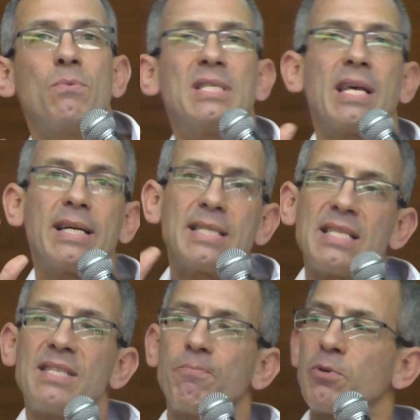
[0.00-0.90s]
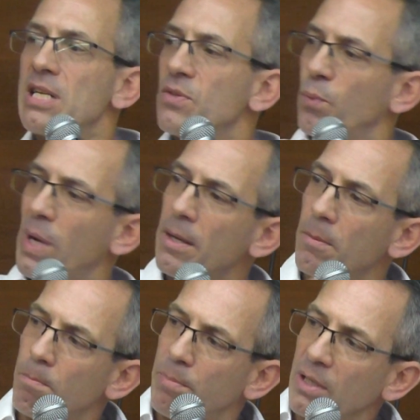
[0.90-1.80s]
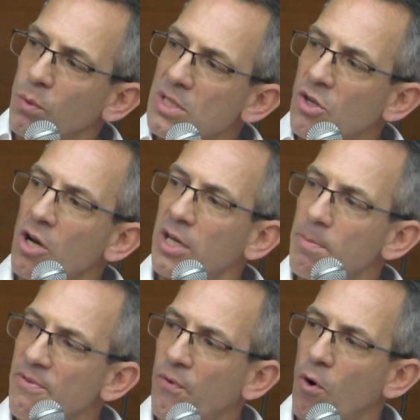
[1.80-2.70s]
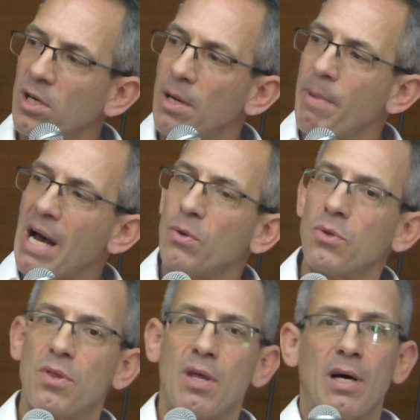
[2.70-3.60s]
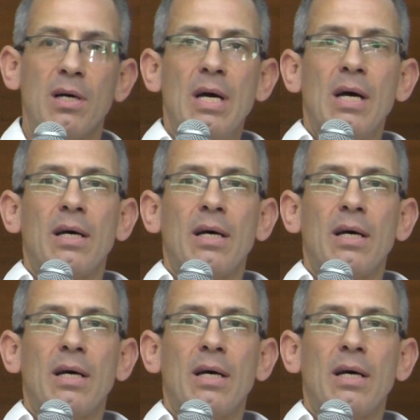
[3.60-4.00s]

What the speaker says: I would say excessive price, when Bill was talking before about the